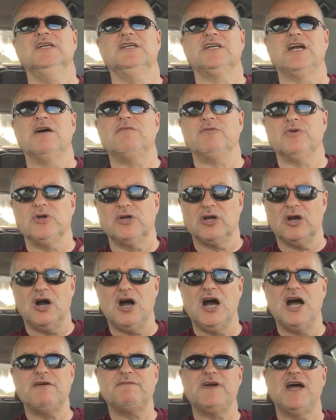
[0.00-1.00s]
covering
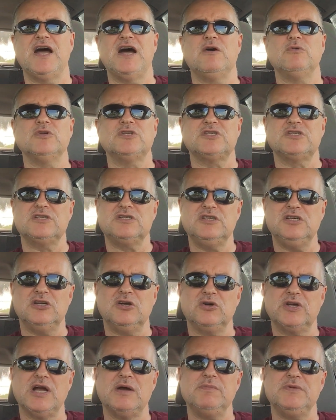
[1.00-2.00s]
off how it's
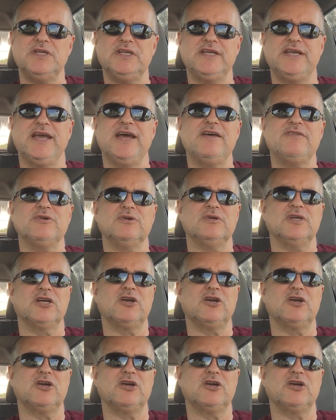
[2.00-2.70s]
coming together.